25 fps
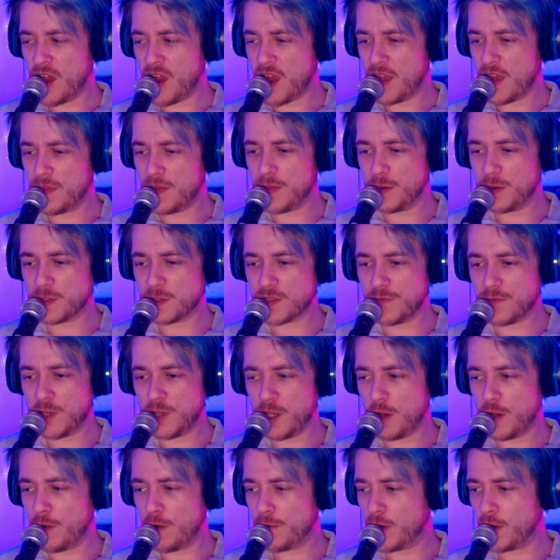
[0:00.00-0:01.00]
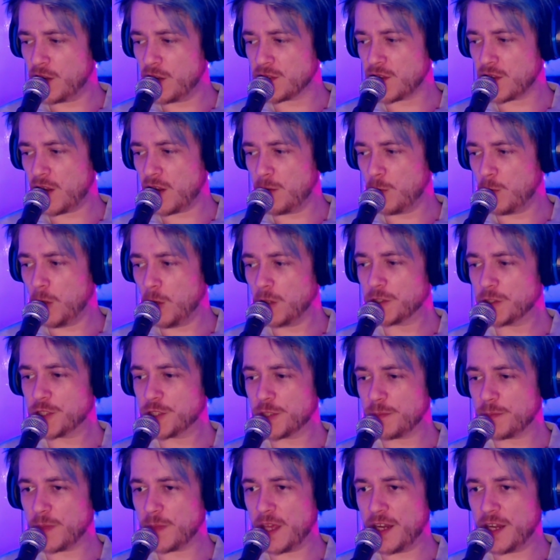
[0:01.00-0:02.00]
there was a video of hers that I
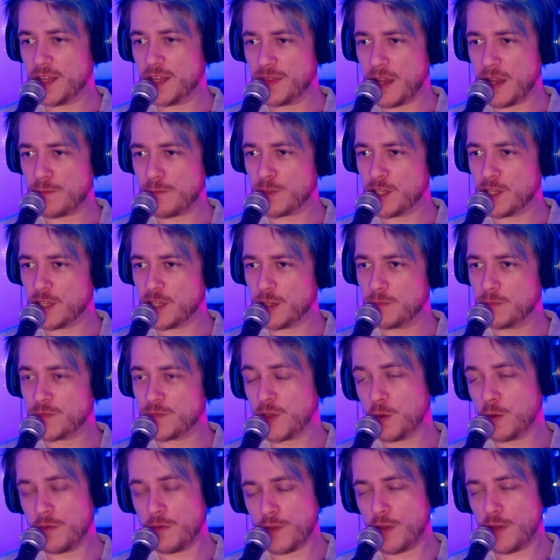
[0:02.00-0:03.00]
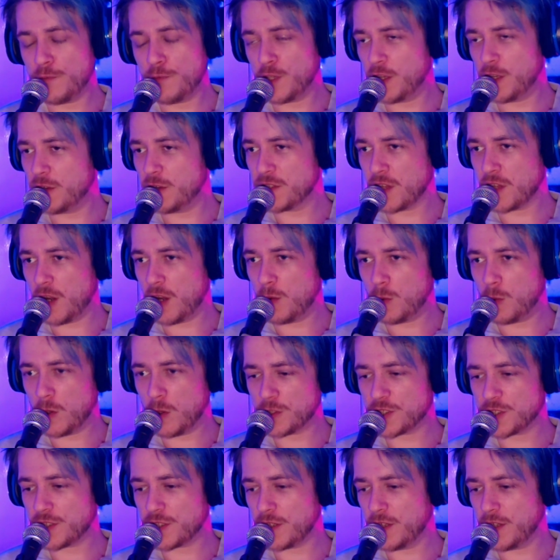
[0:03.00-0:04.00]
watched, and in that video, 2 of her videos that I
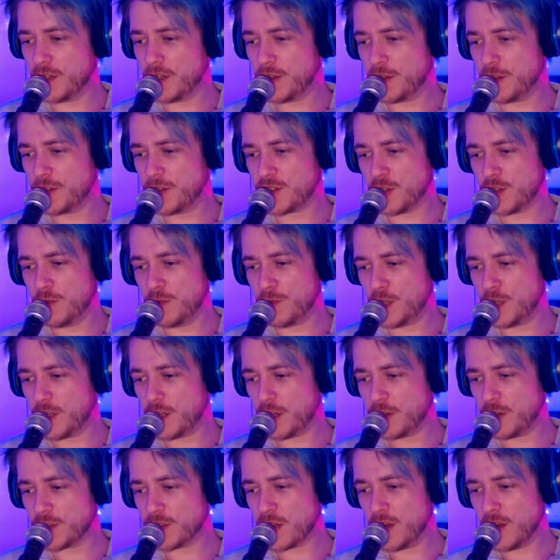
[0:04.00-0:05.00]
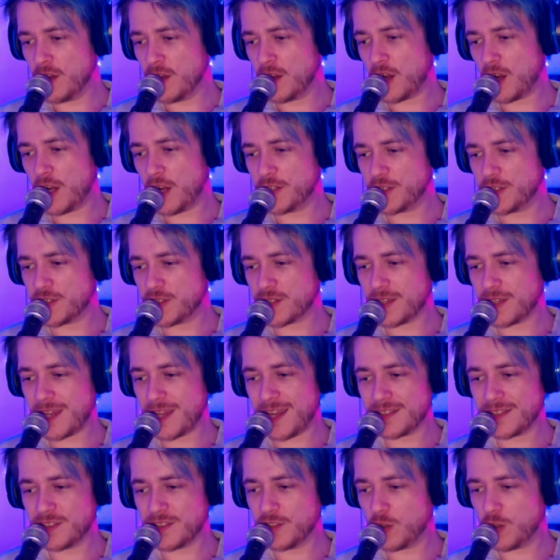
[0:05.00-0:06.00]
watched, and in those 2 videos, I just
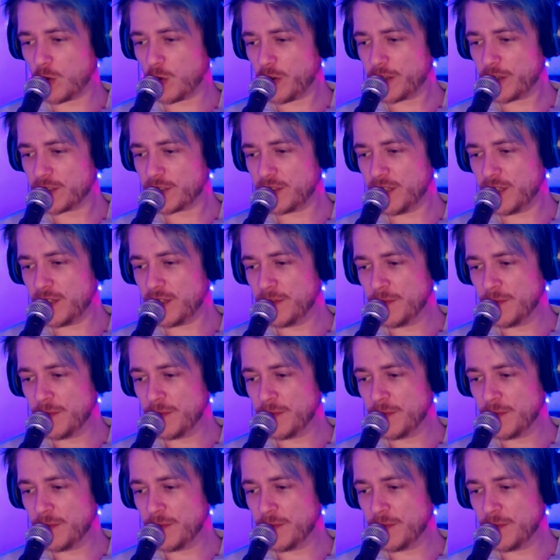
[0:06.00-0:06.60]
categorically